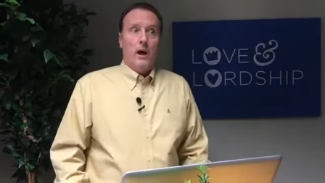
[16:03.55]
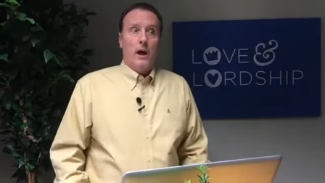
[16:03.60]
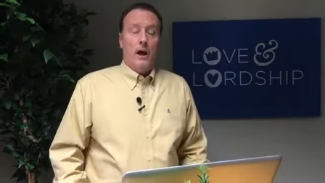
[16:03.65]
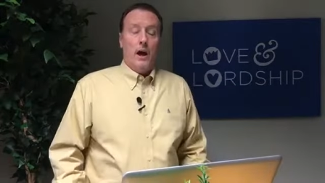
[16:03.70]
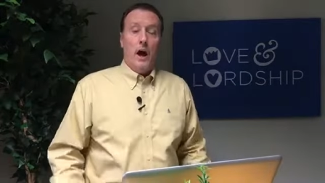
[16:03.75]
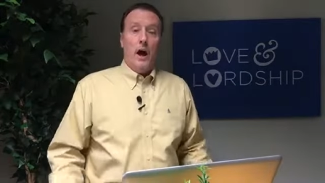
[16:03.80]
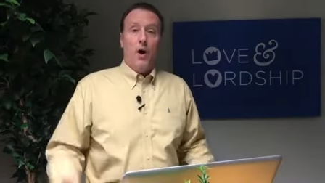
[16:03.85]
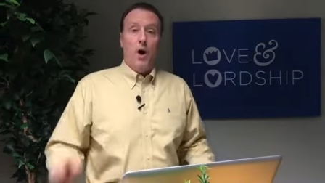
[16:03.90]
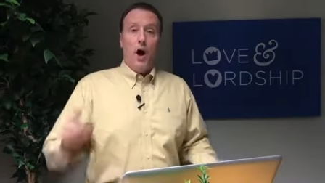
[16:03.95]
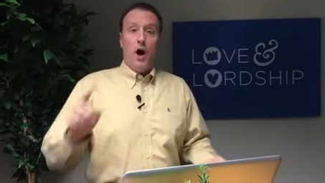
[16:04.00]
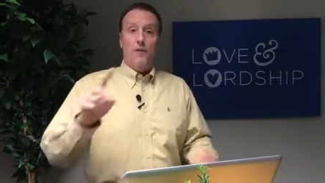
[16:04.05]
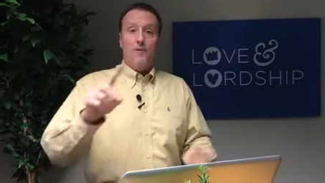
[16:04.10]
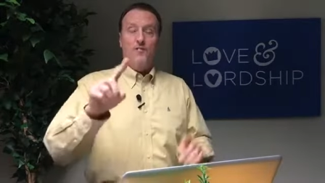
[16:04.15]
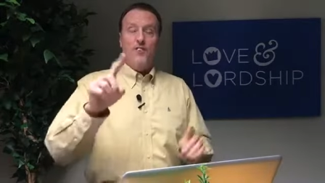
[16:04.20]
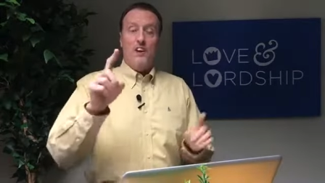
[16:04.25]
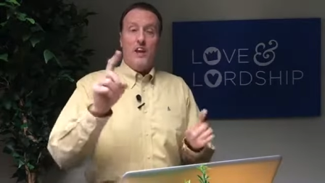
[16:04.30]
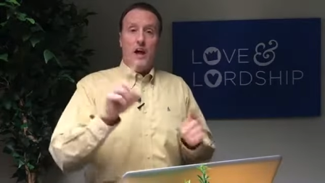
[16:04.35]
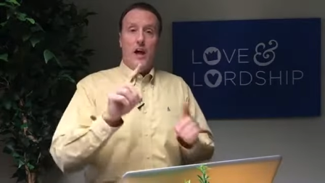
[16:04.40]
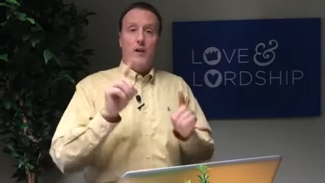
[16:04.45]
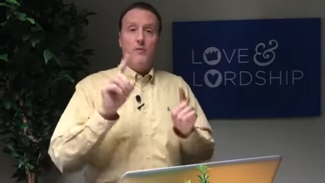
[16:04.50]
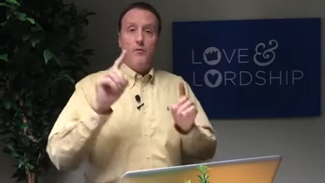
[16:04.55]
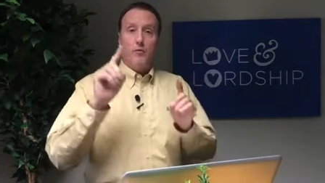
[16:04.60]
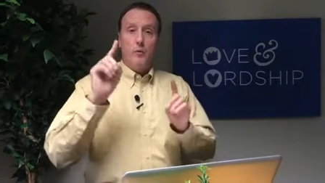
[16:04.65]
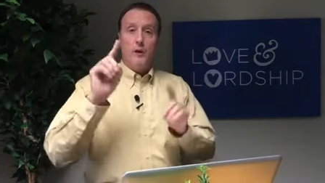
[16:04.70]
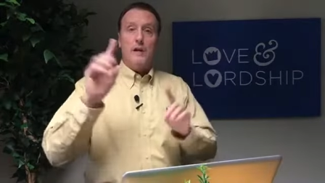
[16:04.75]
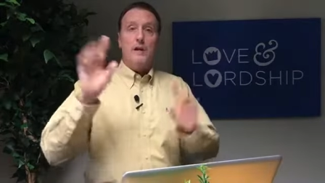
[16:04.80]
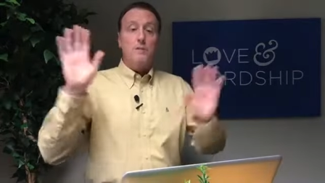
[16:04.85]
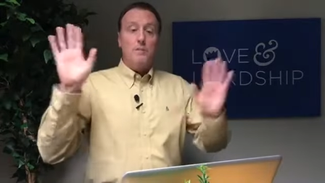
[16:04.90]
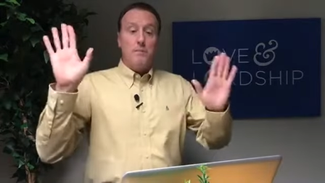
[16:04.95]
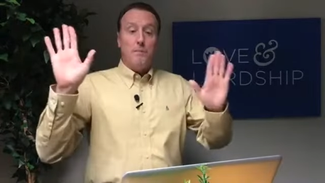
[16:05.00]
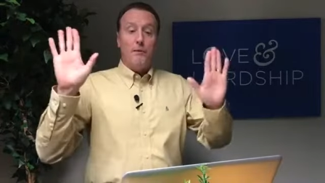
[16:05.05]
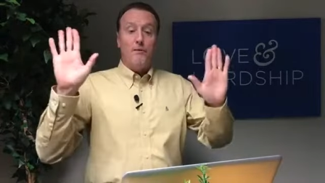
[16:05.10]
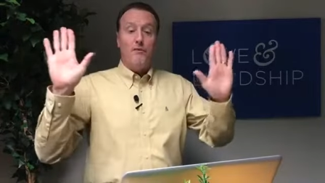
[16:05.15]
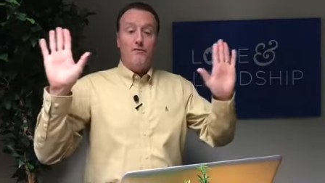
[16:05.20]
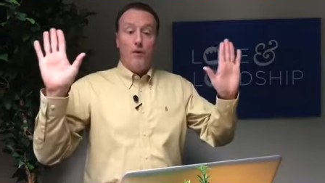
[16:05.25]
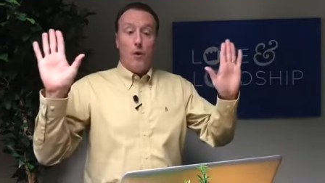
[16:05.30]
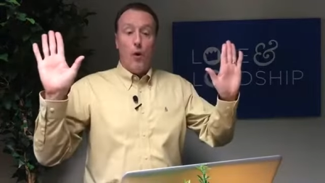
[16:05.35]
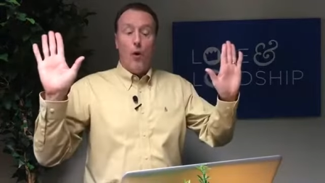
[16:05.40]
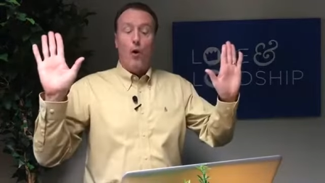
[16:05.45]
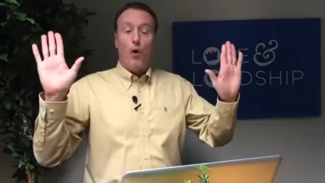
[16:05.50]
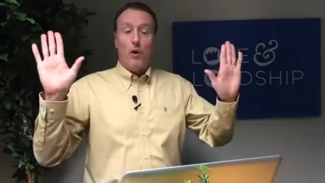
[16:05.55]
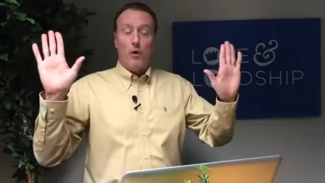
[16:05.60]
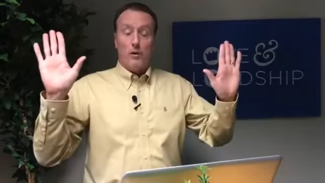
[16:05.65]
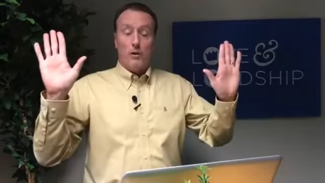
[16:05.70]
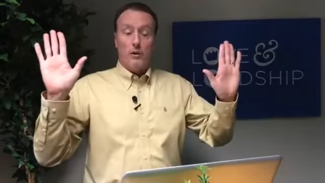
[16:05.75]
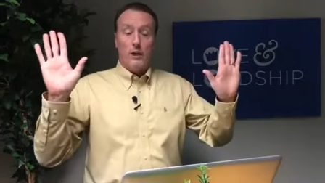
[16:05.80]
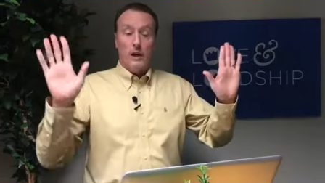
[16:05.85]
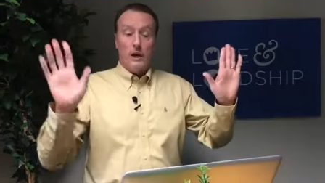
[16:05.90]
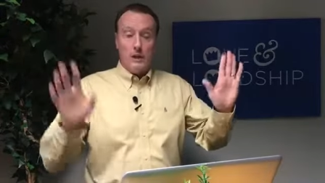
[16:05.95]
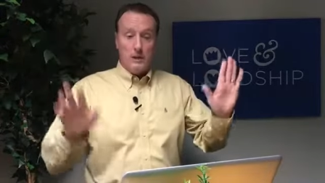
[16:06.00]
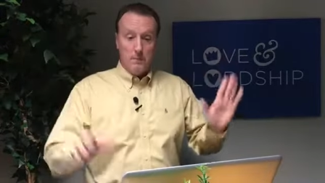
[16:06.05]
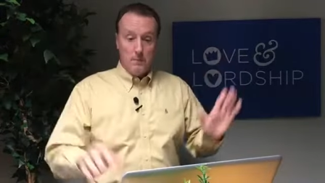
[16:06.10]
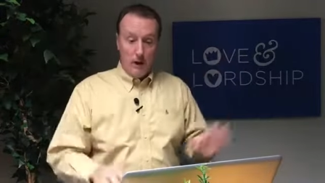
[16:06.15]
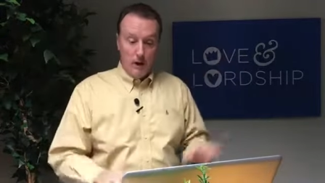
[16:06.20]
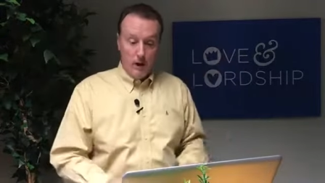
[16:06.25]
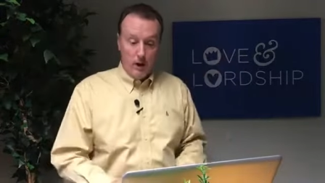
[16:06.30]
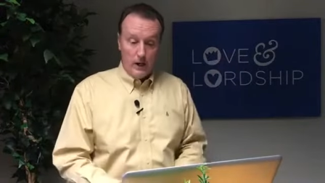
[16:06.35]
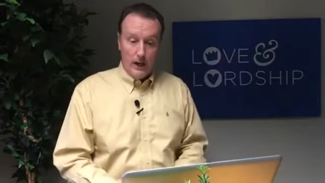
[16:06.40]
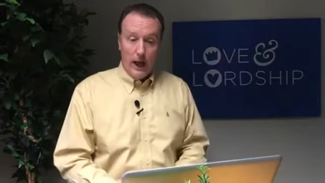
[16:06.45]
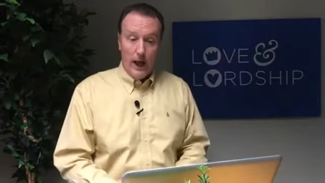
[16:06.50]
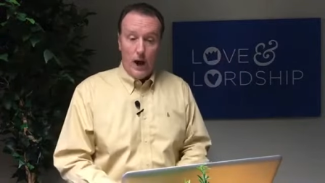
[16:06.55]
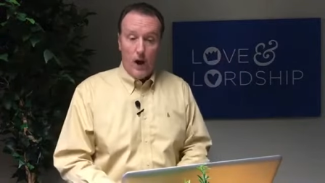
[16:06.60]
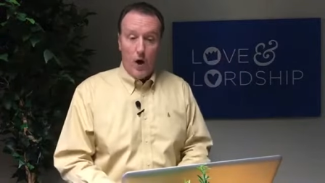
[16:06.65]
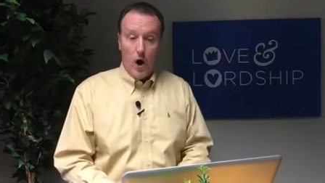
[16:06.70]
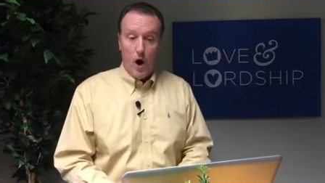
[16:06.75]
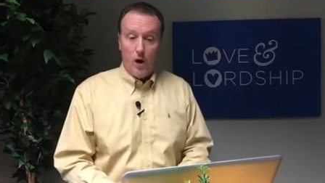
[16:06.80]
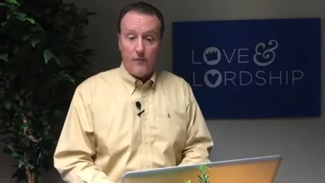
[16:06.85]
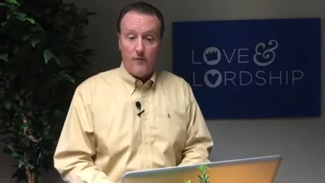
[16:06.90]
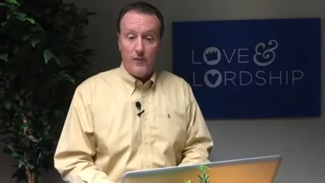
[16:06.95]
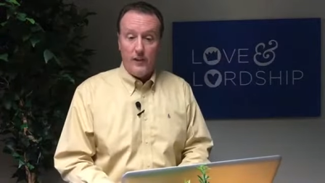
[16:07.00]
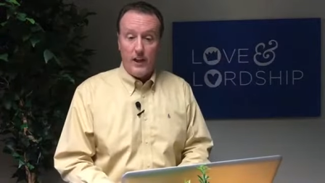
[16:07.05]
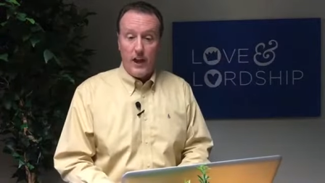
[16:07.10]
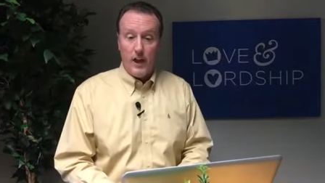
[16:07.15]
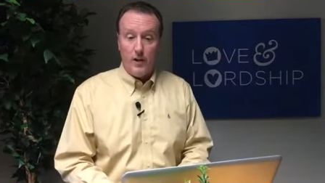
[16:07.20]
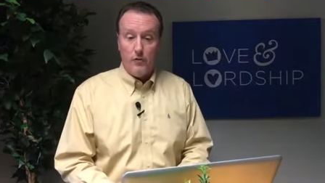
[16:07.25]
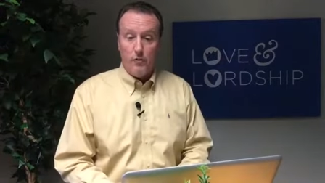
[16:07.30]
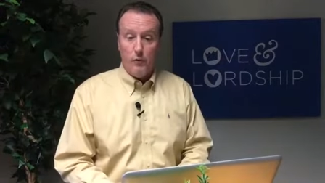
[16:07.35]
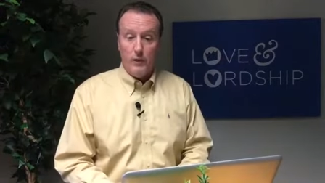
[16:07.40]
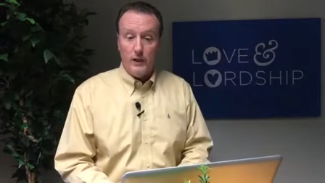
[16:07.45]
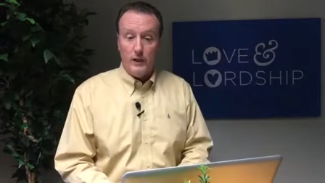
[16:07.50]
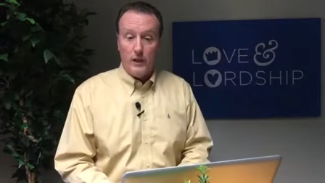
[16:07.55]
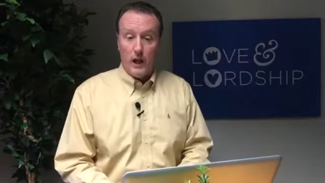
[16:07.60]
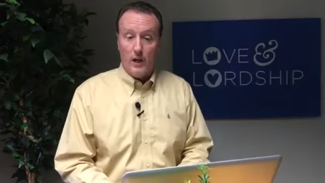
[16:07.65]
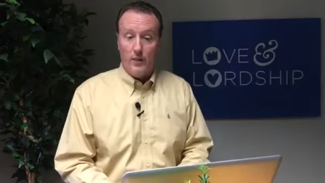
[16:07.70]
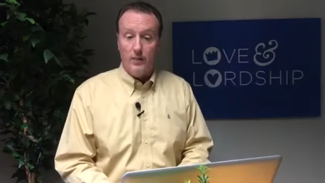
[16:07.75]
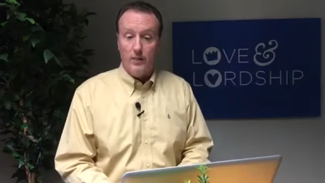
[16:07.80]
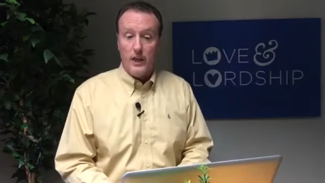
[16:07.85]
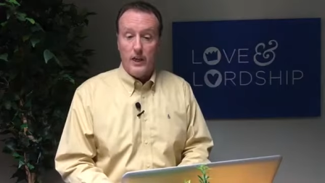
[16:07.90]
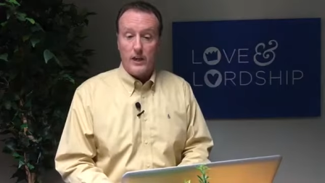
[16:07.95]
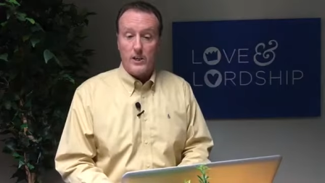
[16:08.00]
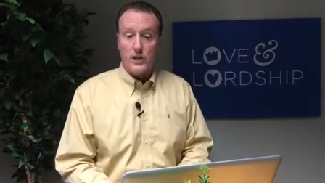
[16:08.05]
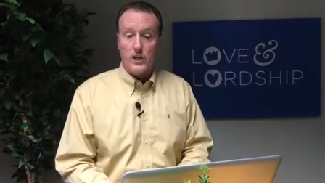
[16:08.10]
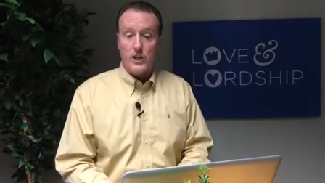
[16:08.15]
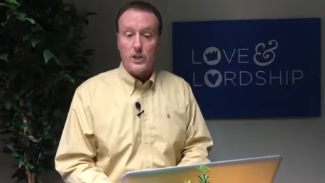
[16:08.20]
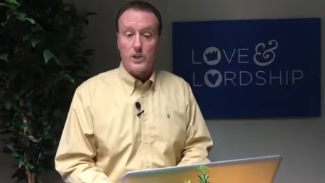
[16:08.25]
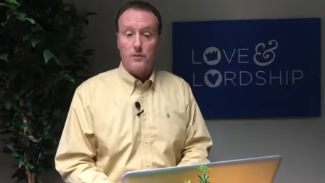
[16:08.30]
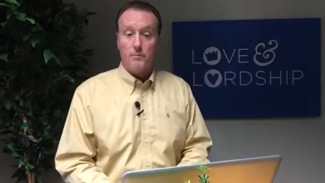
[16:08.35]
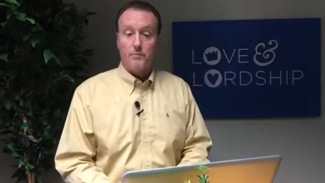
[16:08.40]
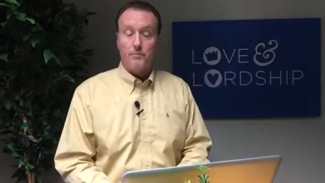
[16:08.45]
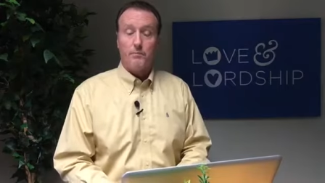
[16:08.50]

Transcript: How often have we, before getting married, how often have we done this?